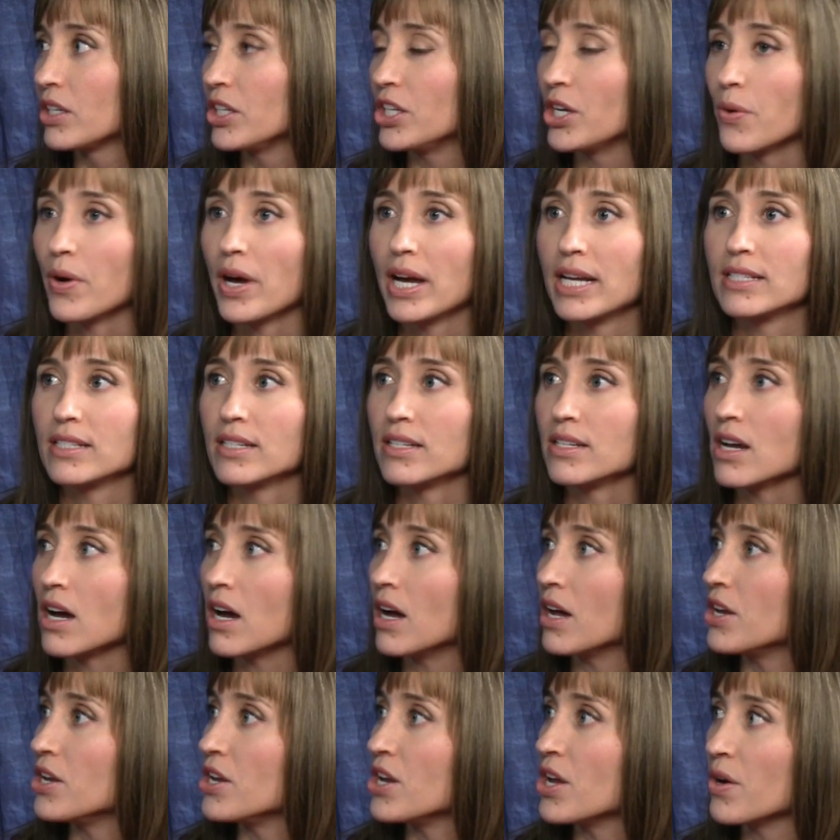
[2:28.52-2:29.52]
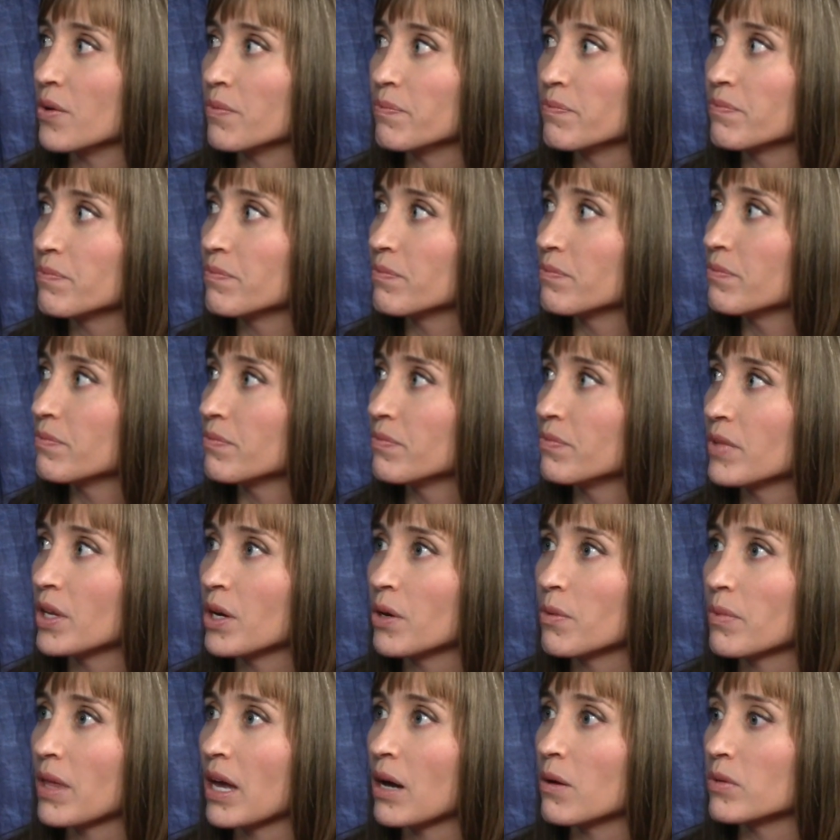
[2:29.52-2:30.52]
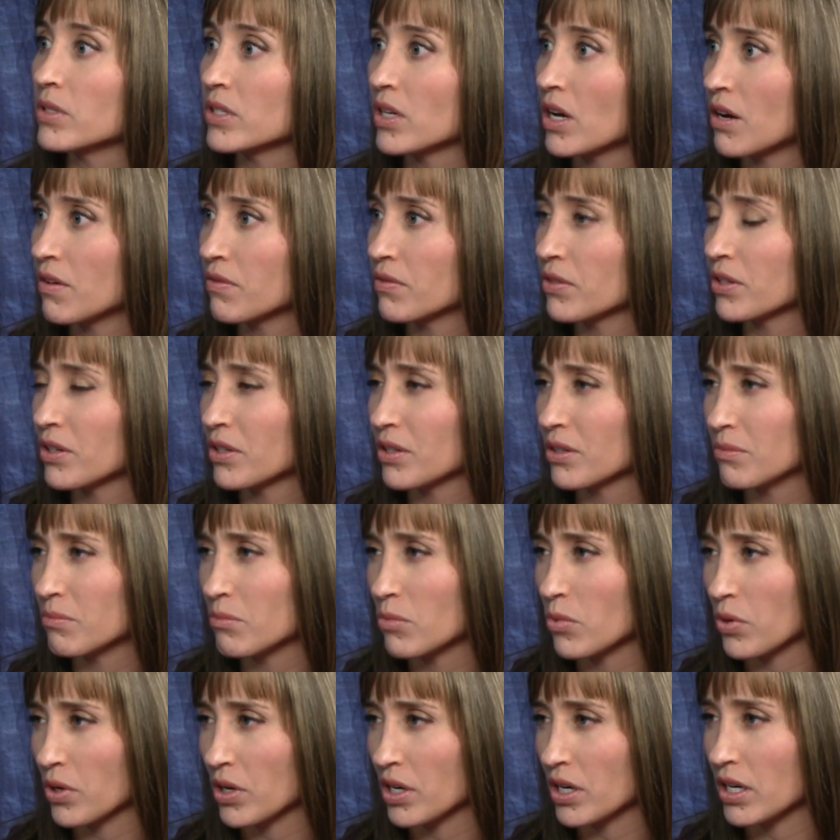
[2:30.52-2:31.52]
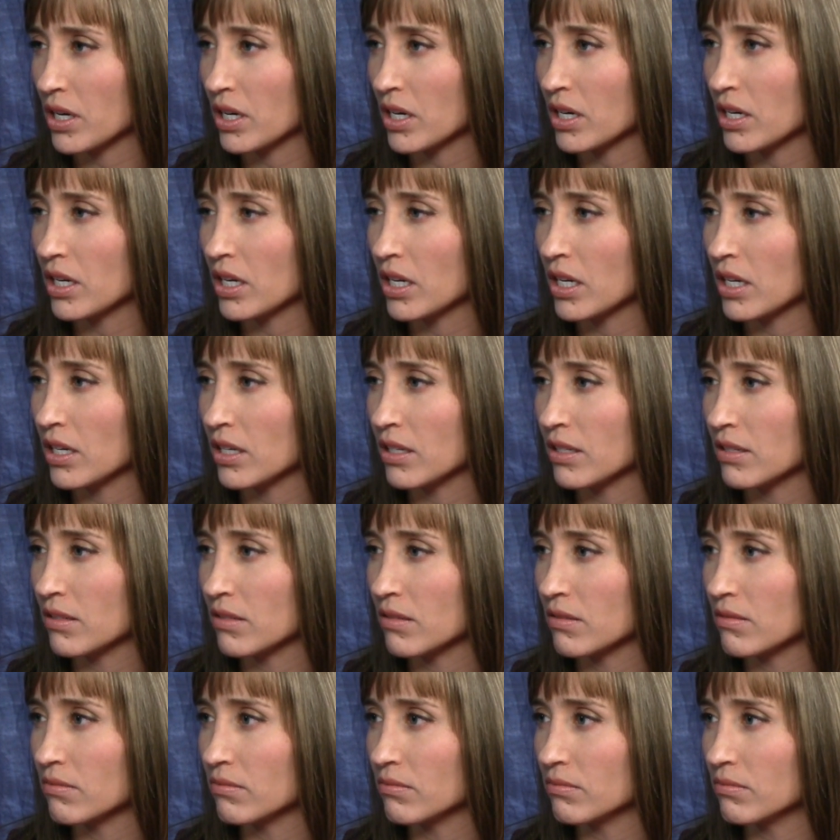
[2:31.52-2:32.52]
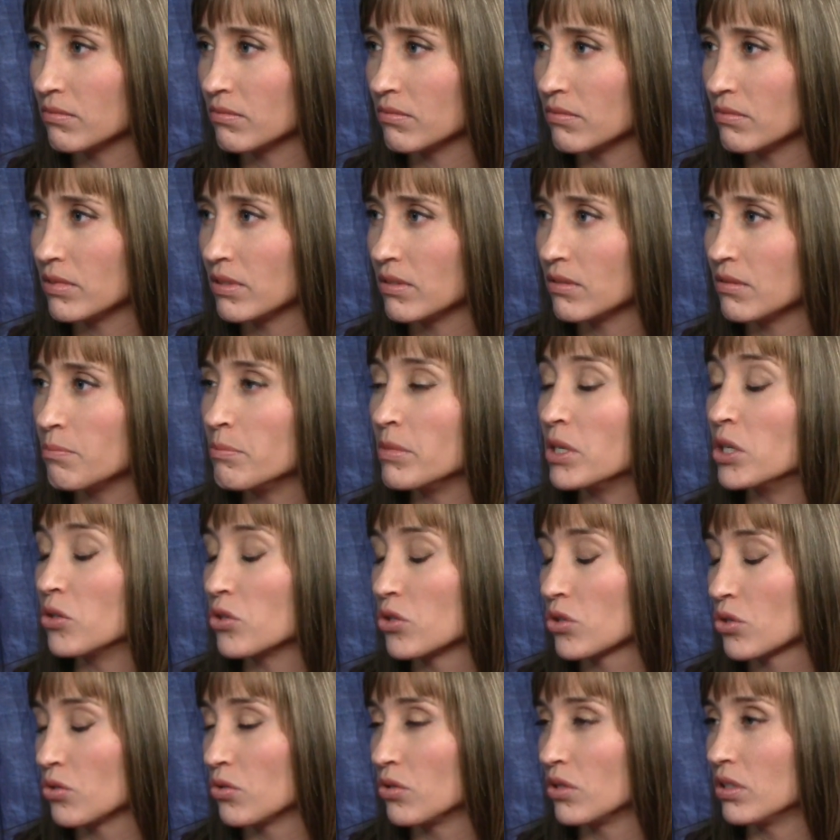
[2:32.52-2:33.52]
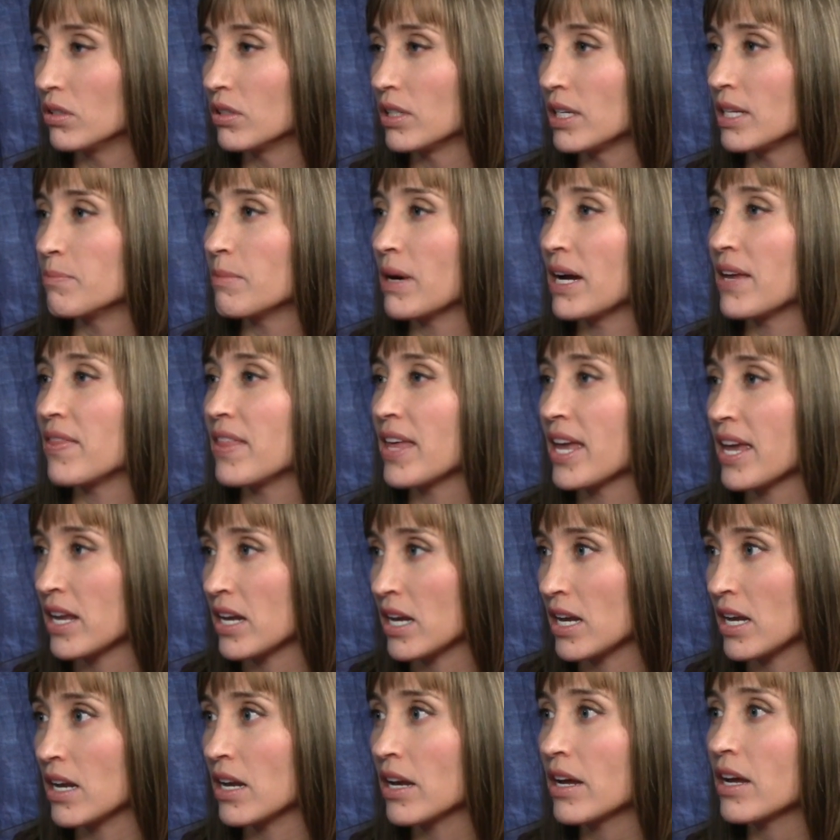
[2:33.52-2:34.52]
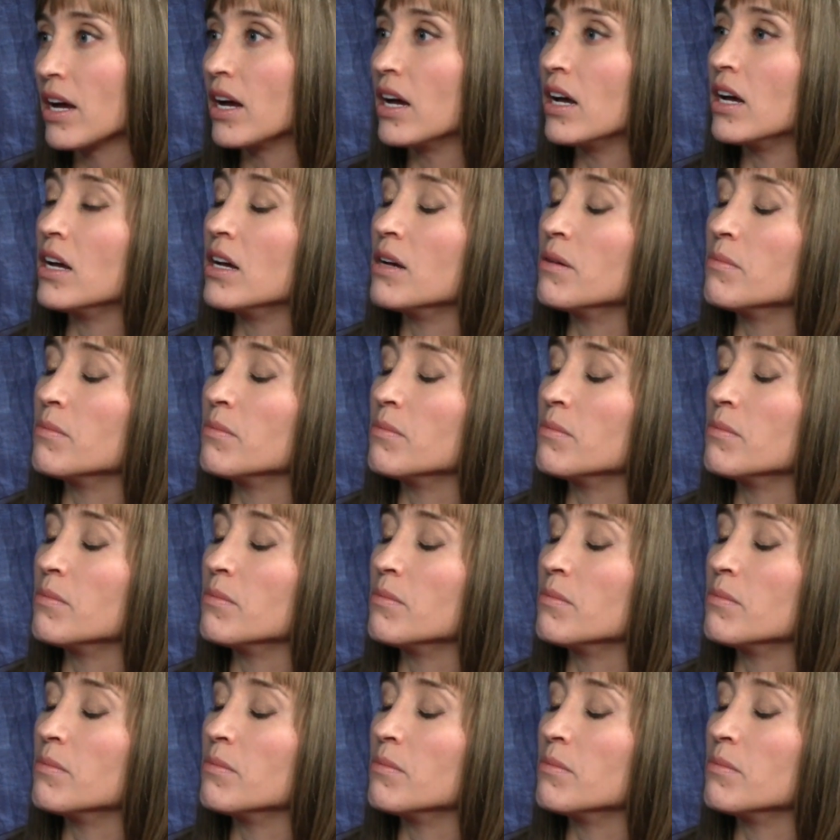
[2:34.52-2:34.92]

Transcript: know, I did not. No, didn't take seminary. no, that was offered more in middle school, and by then yeah.